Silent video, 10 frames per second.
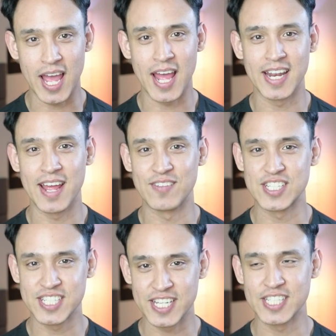and have
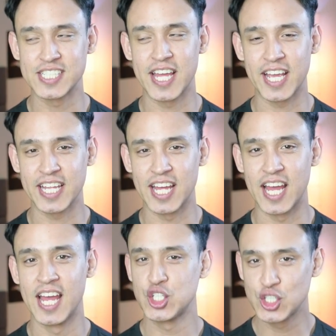since taken a
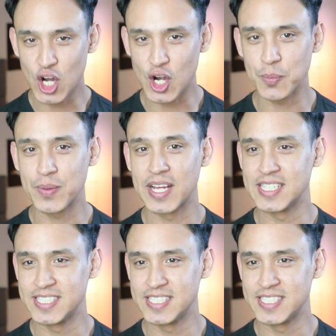sharp,